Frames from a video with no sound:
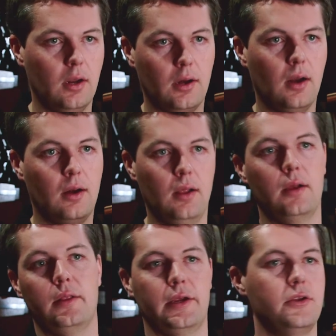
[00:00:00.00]
glug, glug,
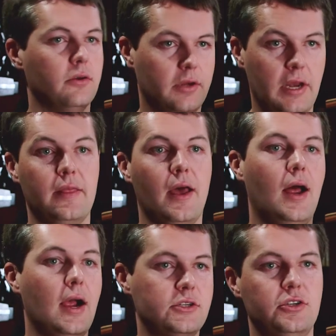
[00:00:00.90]
glug, like you're getting that
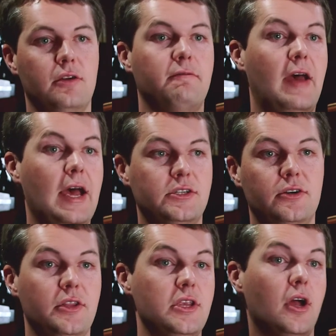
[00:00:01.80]
oxygen
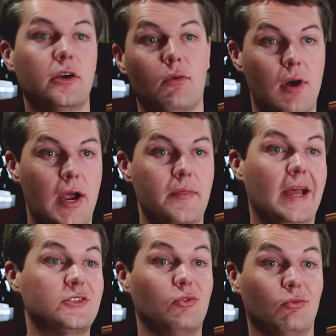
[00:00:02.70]
faster. In the younger wine,
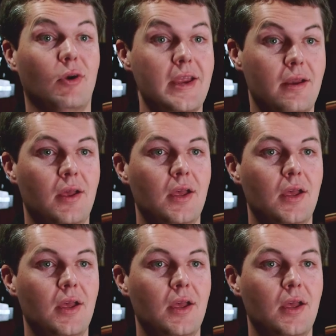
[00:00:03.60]
that's great.